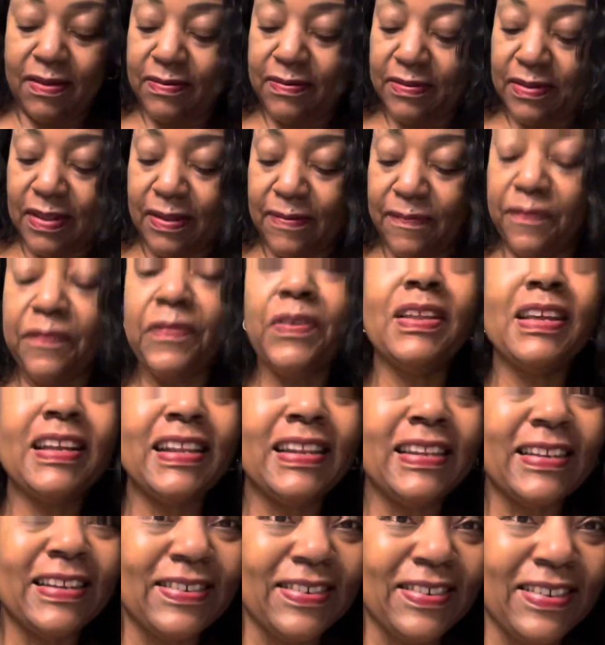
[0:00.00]
I'm full of
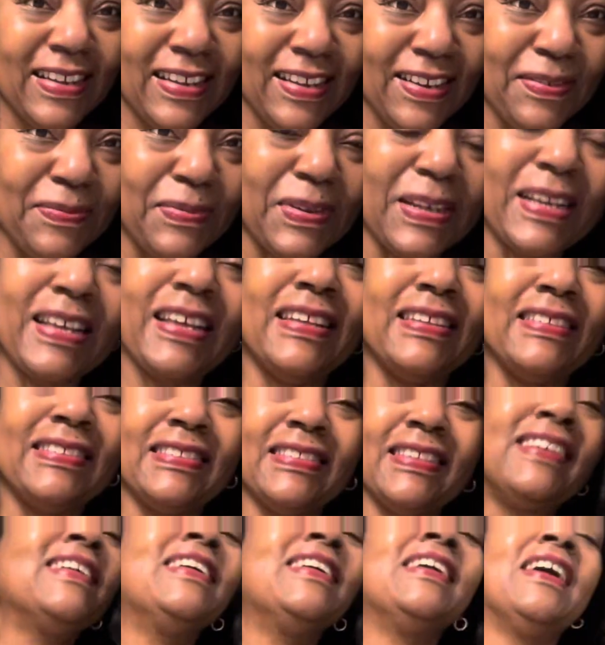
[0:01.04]
glitter here because
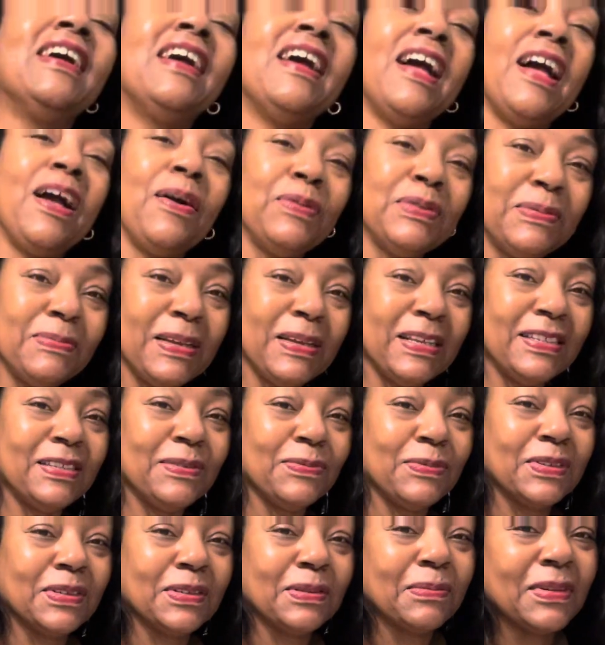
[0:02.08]
I was messing
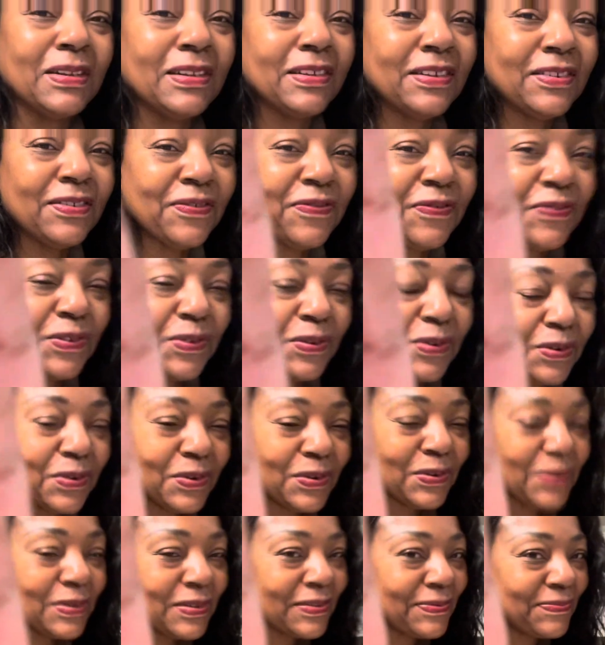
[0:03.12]
with some glitter
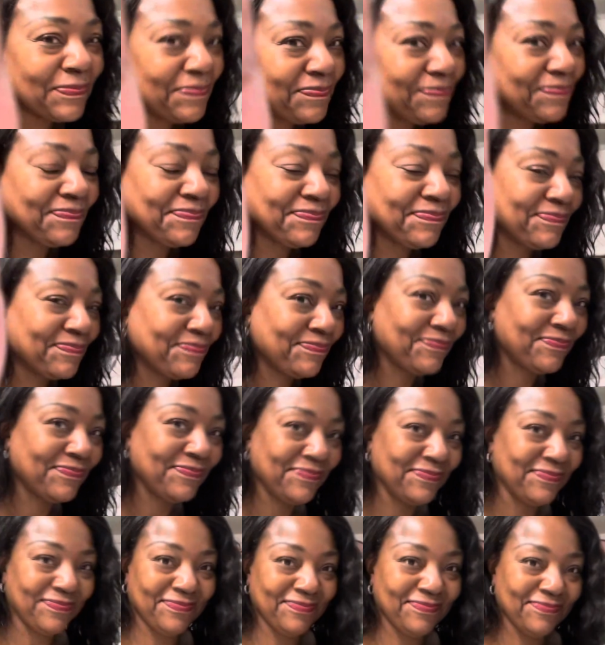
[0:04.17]
florals.
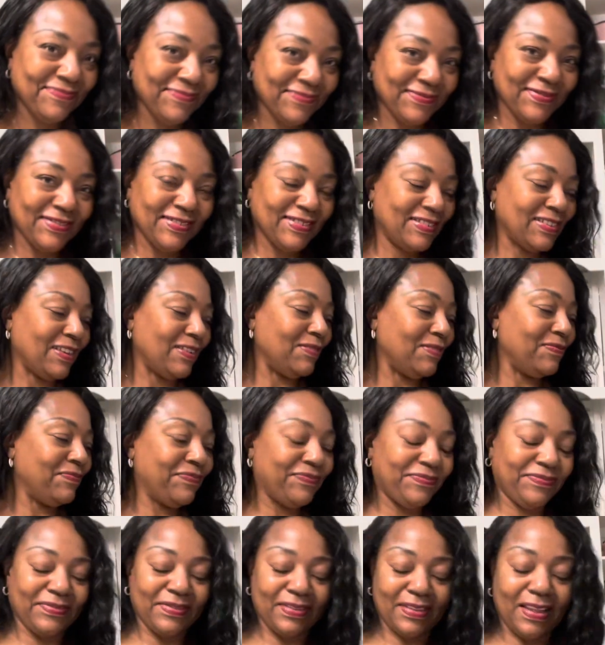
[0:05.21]
So
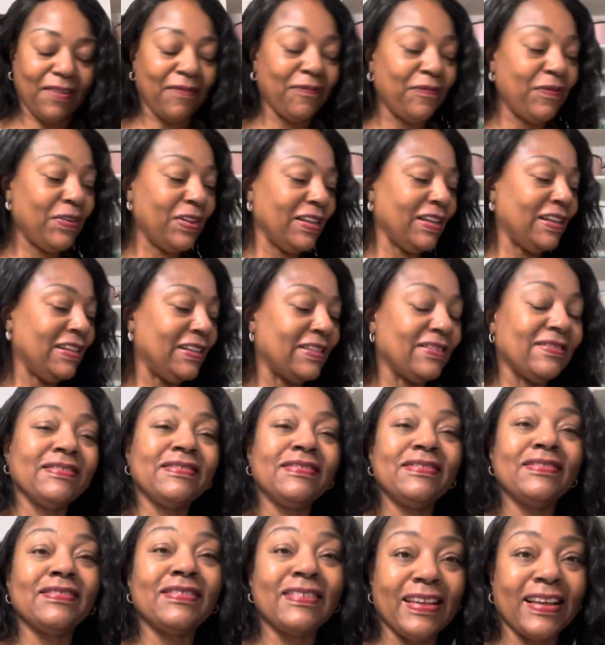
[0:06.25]
I'm full of glitter,
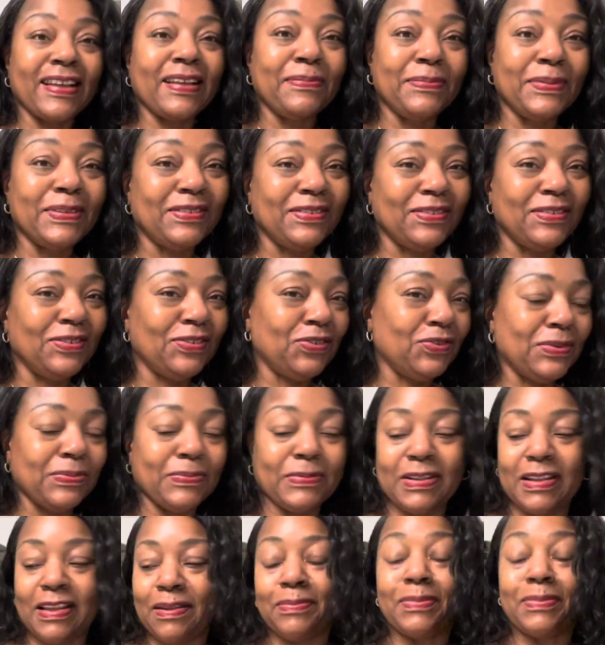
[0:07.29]
like I've been to the strip
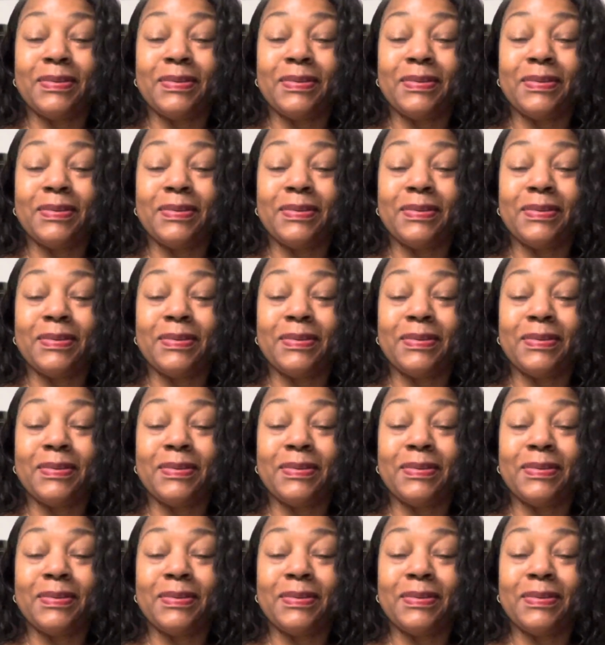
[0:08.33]
club.